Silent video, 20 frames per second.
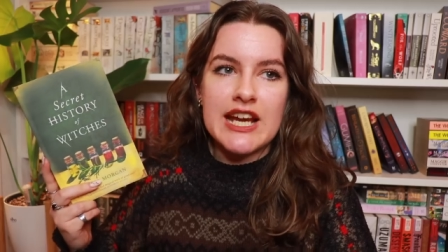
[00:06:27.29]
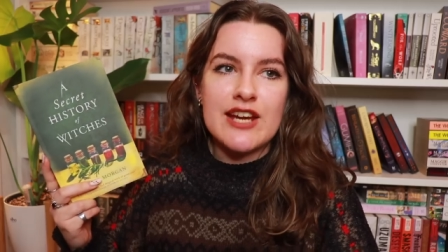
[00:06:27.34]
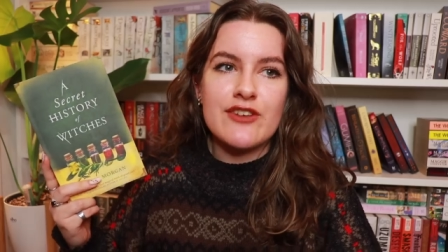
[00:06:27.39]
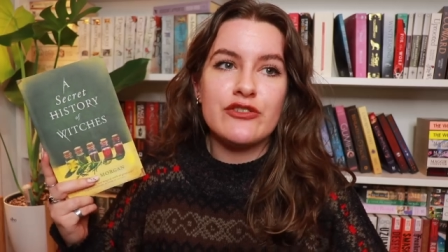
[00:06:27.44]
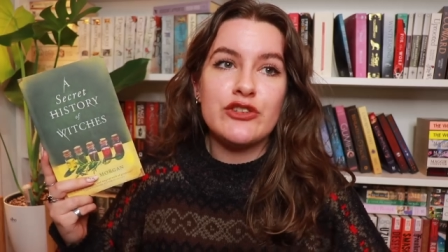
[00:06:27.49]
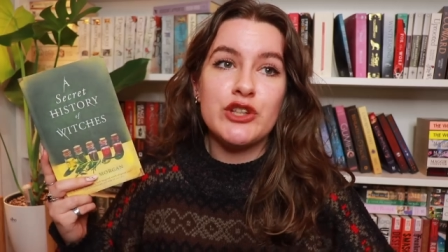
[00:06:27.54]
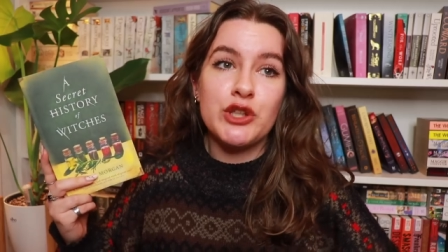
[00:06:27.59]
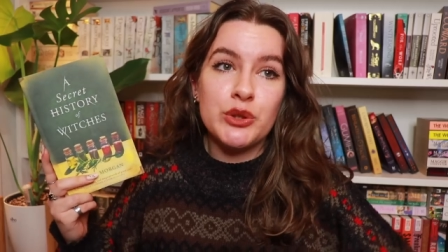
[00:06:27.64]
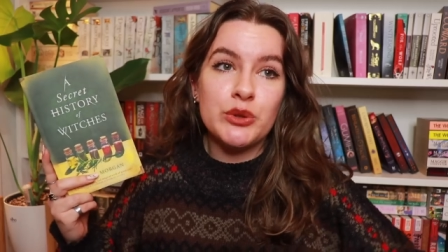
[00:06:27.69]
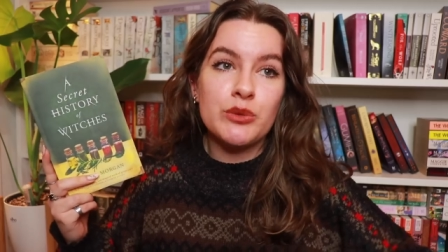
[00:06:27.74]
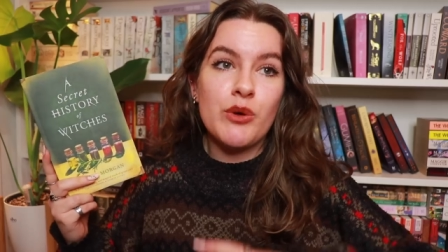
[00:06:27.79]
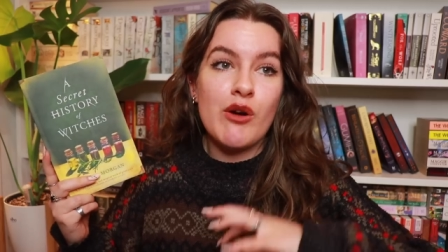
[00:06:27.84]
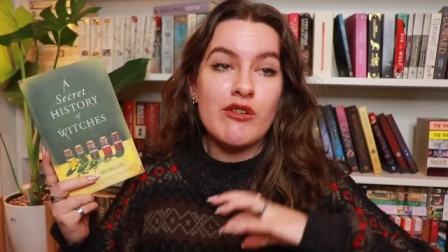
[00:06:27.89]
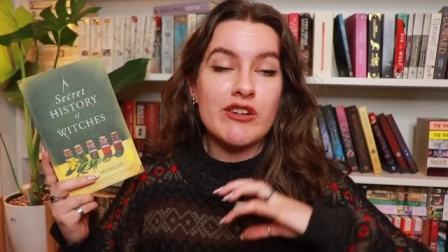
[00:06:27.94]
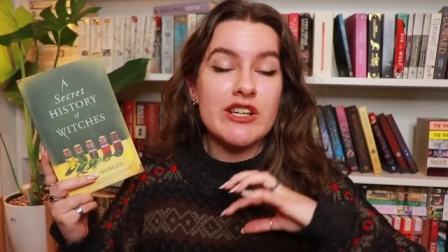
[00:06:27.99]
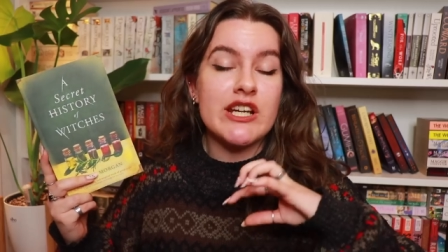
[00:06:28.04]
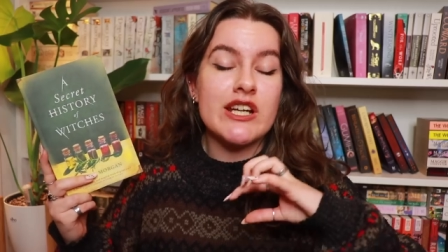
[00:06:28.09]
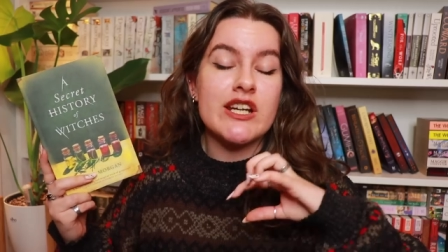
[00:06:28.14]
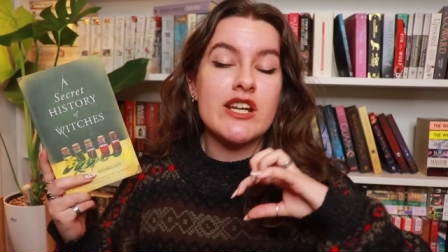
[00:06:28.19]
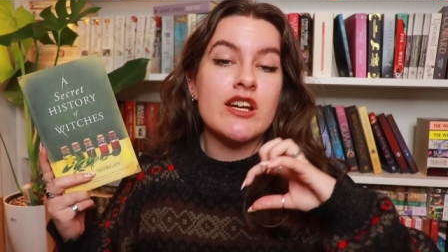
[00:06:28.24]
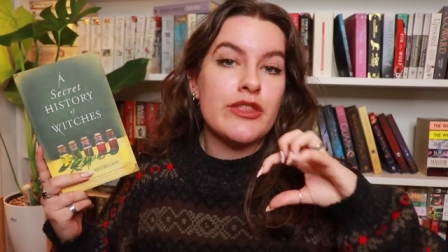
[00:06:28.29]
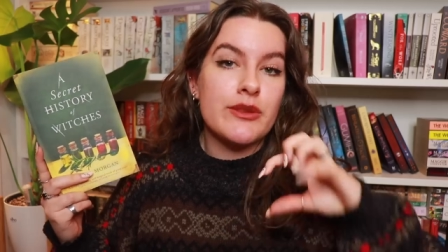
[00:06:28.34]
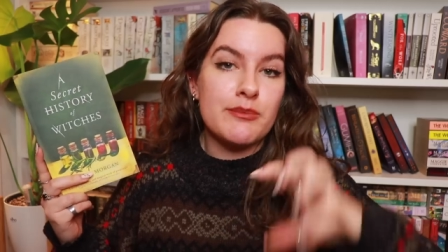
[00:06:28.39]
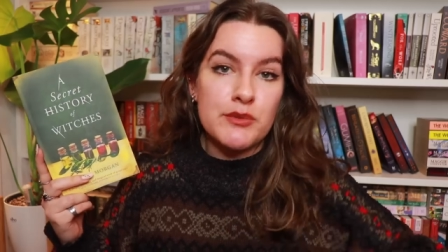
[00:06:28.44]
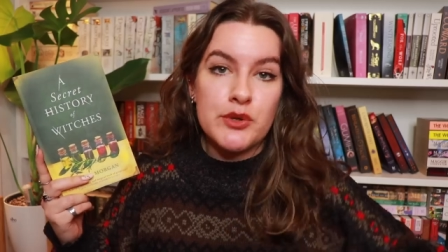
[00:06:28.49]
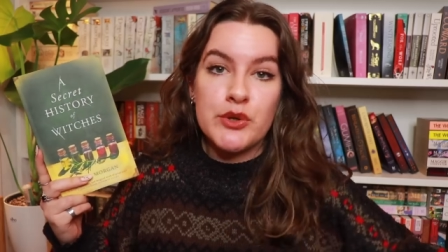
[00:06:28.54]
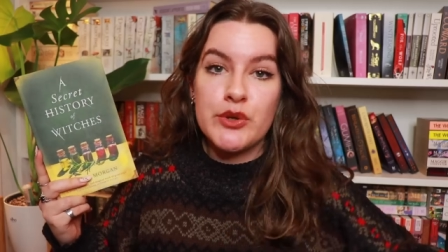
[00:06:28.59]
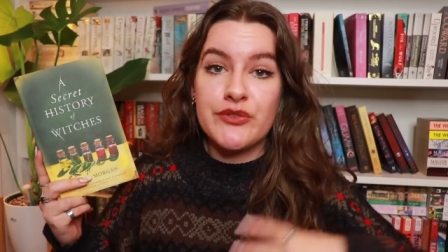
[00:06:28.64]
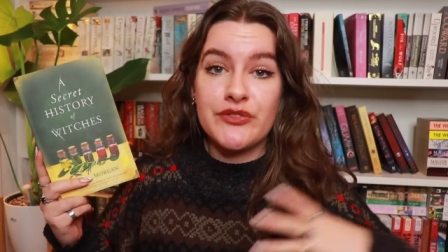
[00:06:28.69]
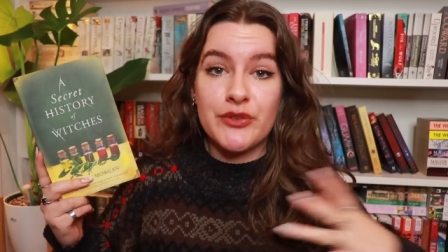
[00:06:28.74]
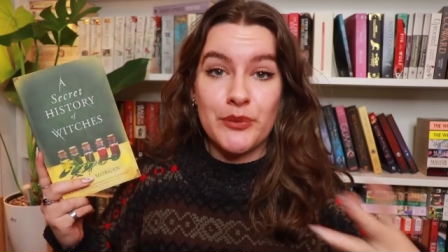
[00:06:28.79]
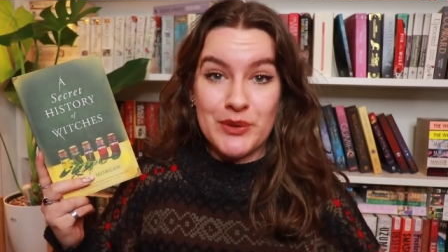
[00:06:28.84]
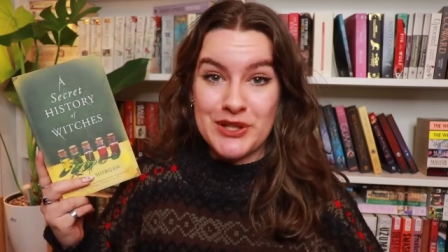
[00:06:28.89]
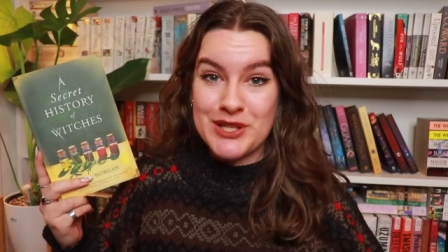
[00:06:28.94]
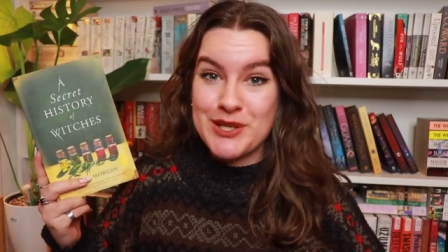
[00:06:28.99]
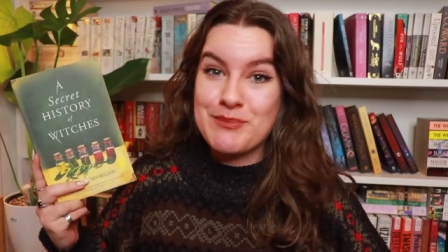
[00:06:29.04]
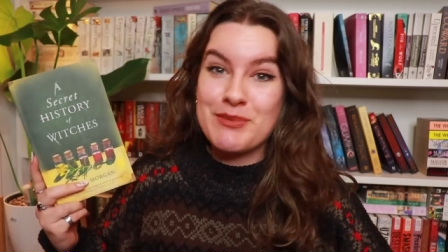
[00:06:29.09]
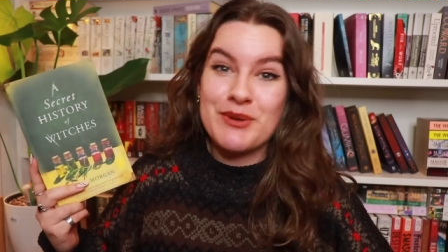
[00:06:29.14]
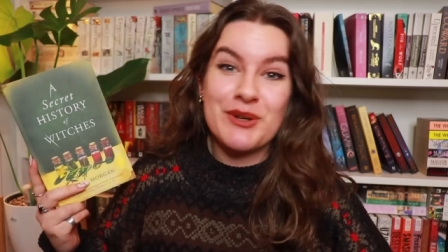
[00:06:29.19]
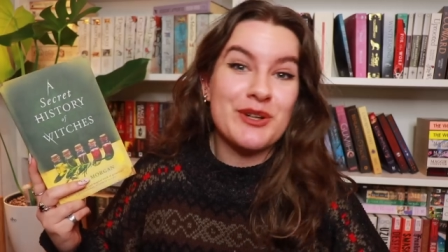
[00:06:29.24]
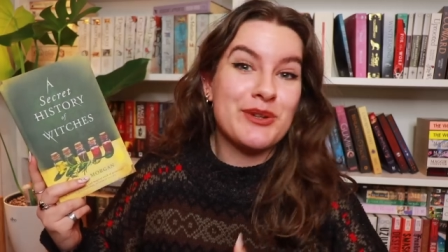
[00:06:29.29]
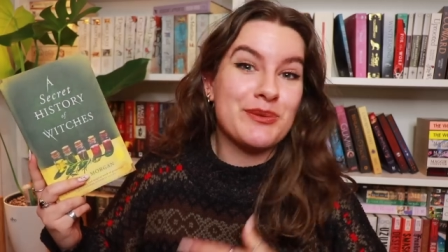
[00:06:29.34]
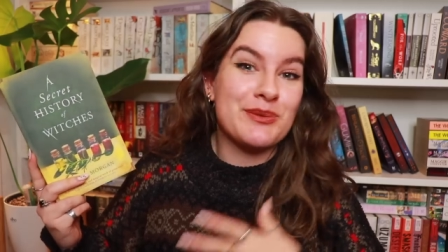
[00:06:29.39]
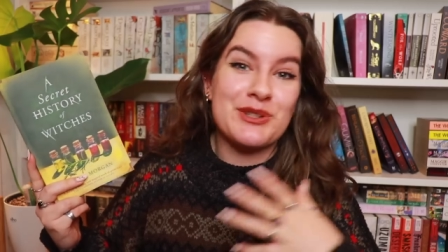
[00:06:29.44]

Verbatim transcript: if you are in the mood for witchy books,